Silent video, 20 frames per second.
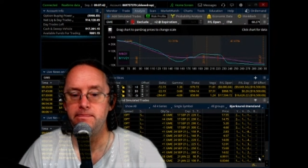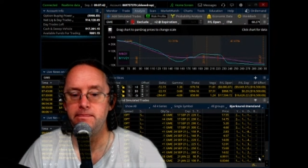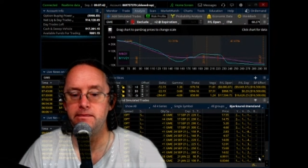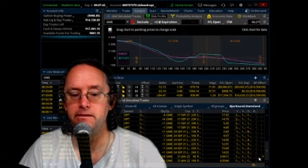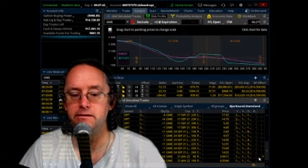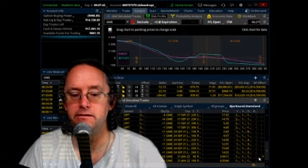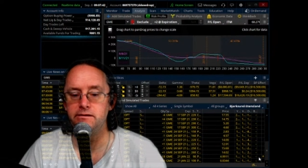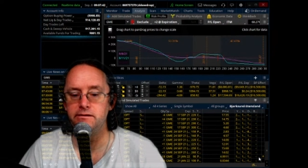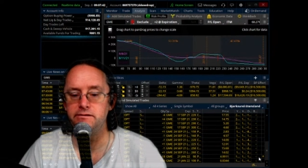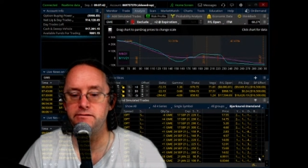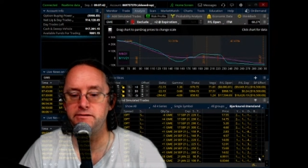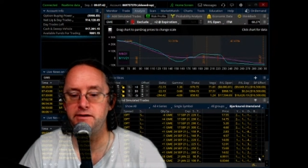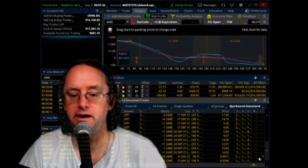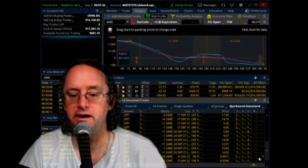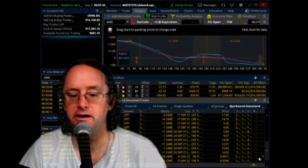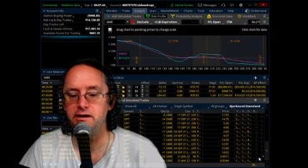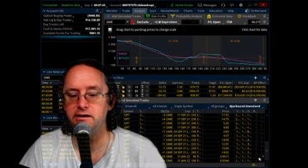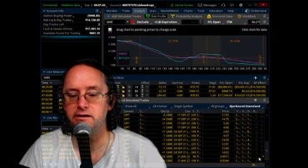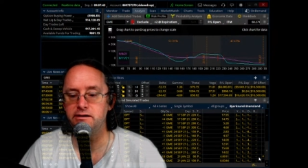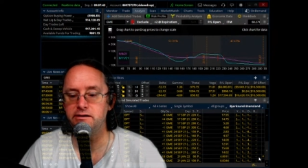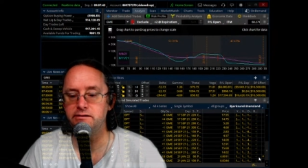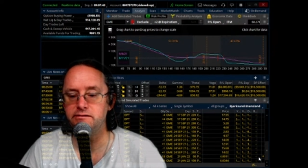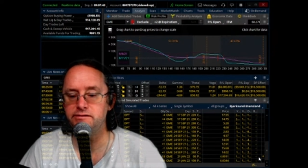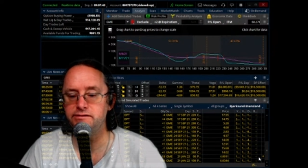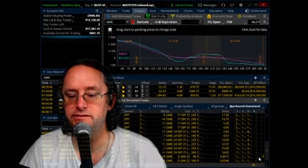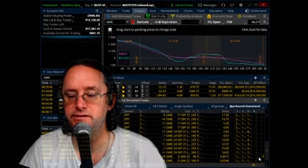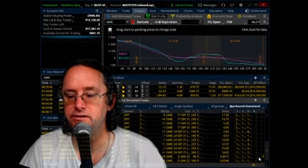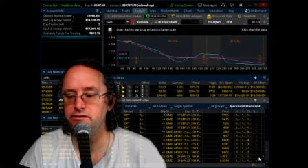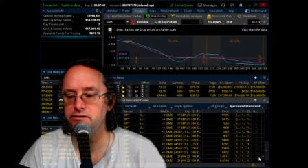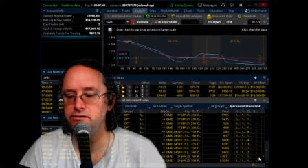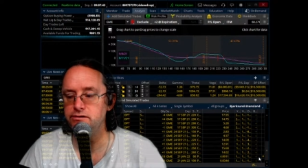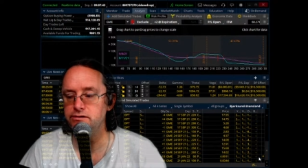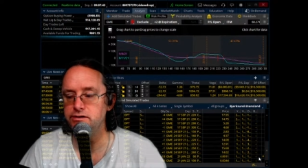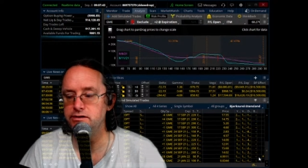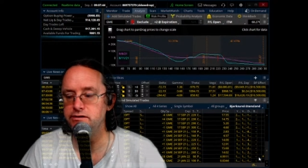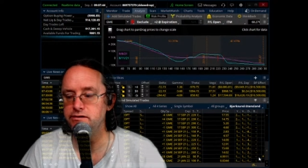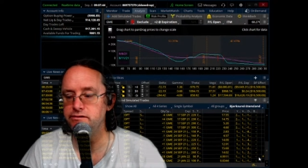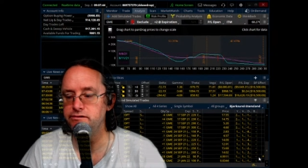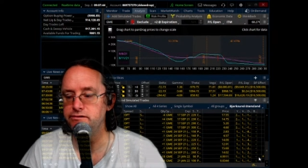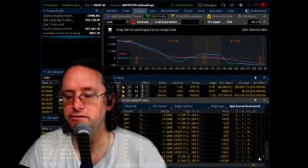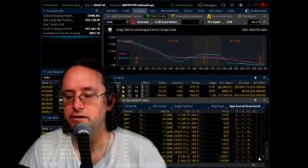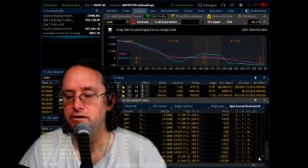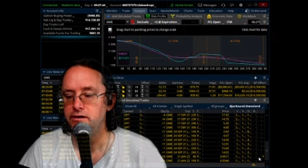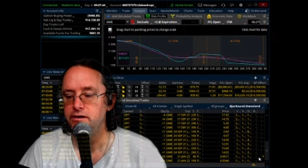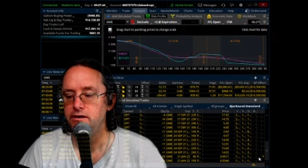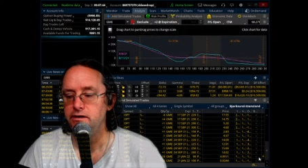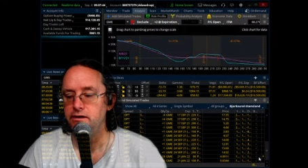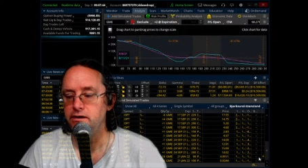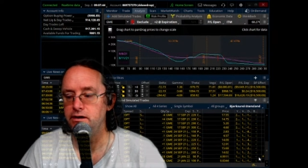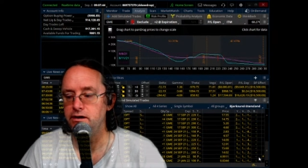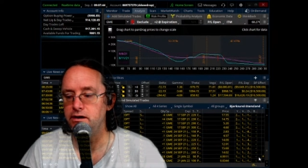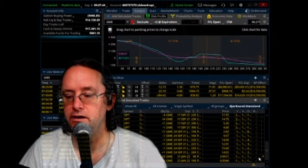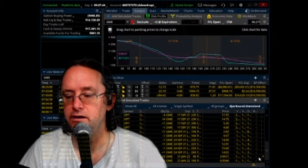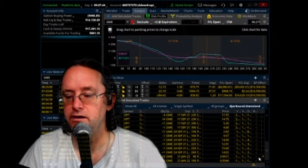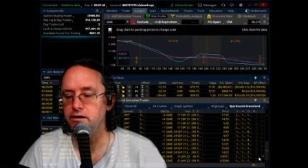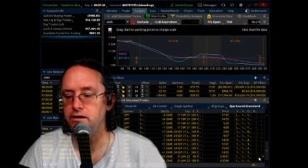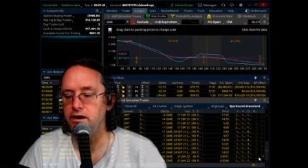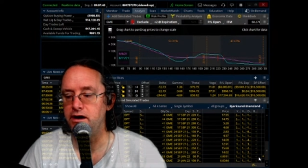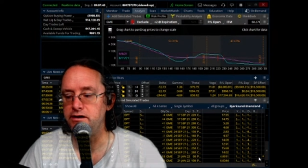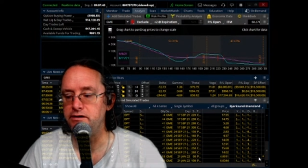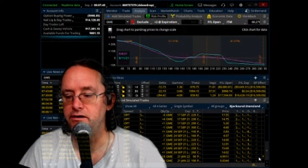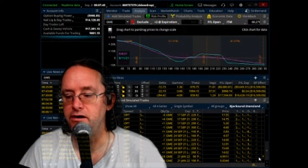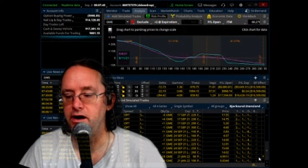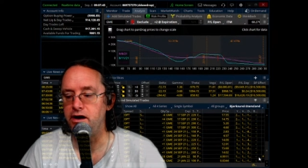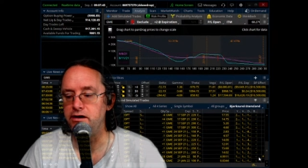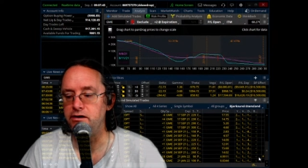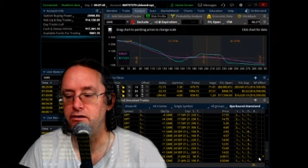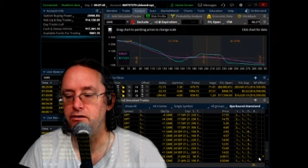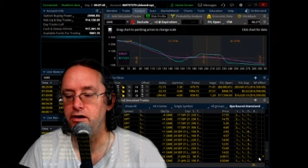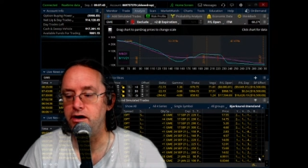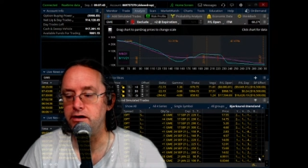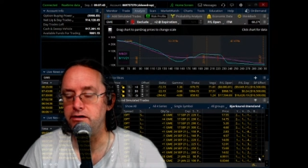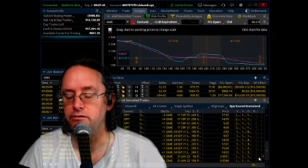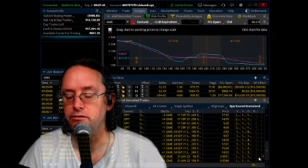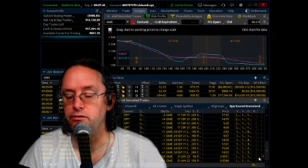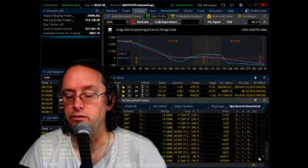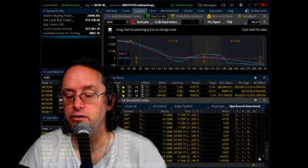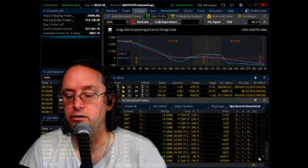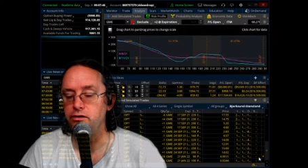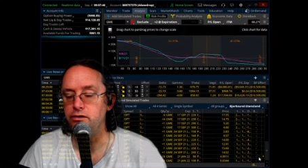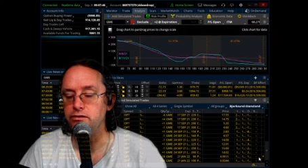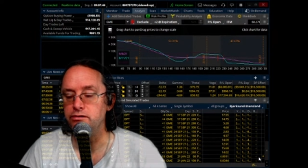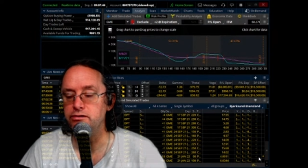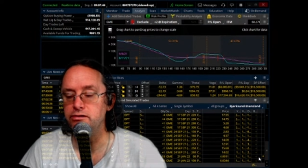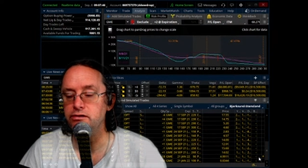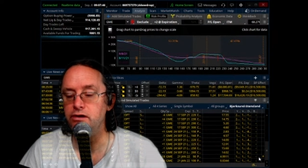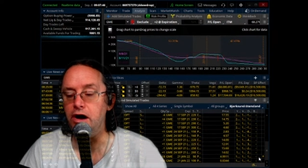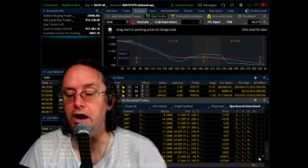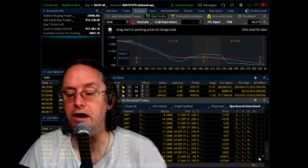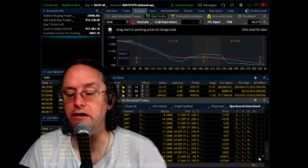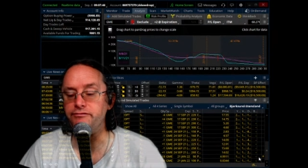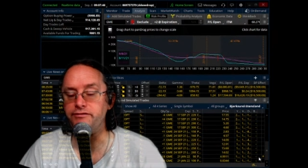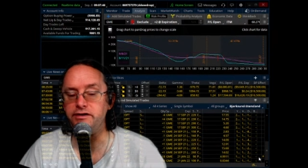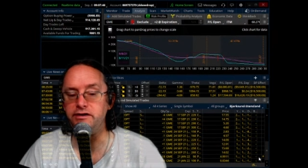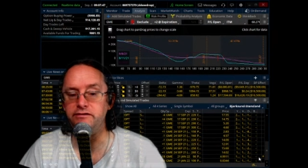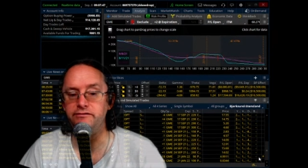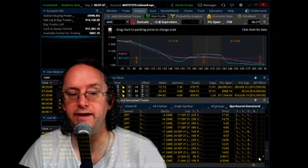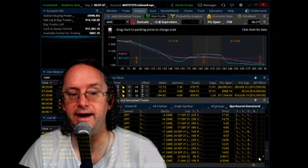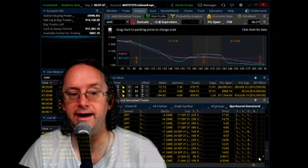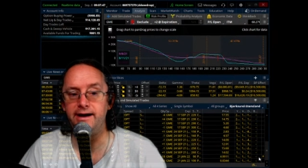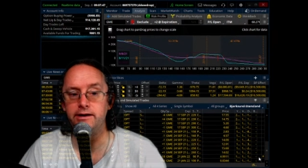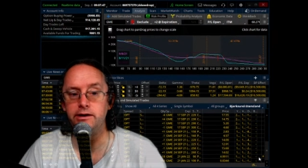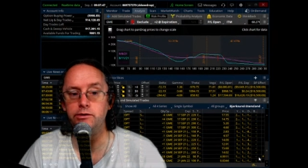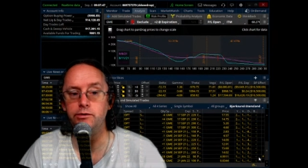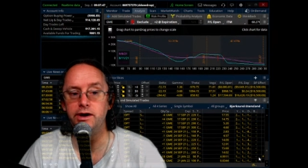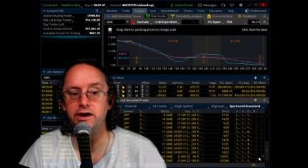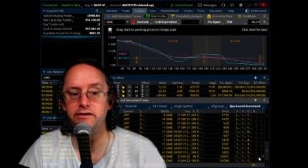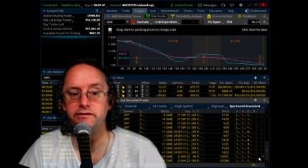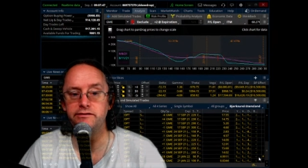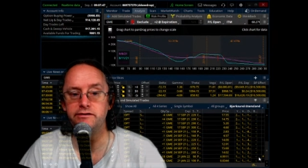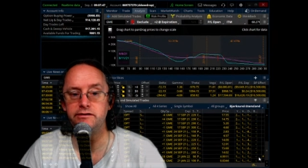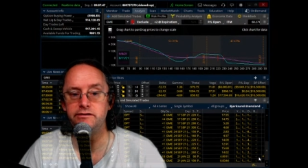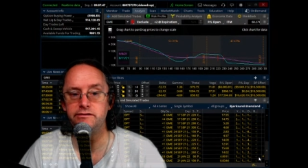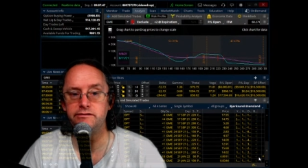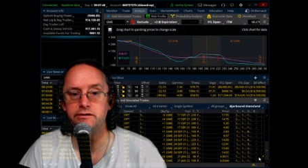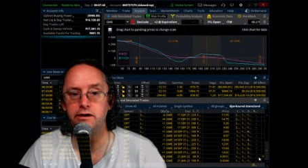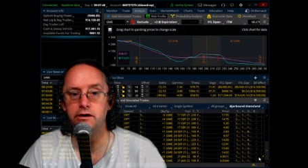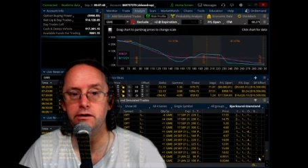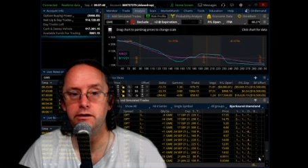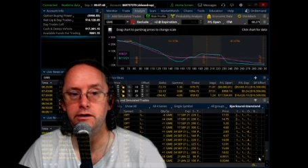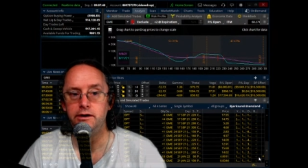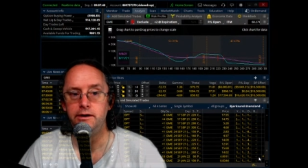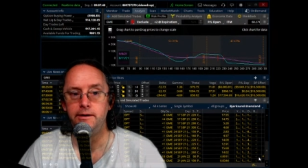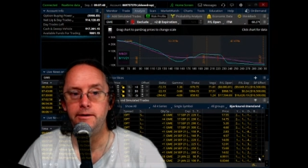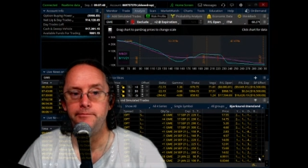the stock still is at a lofty valuation. So,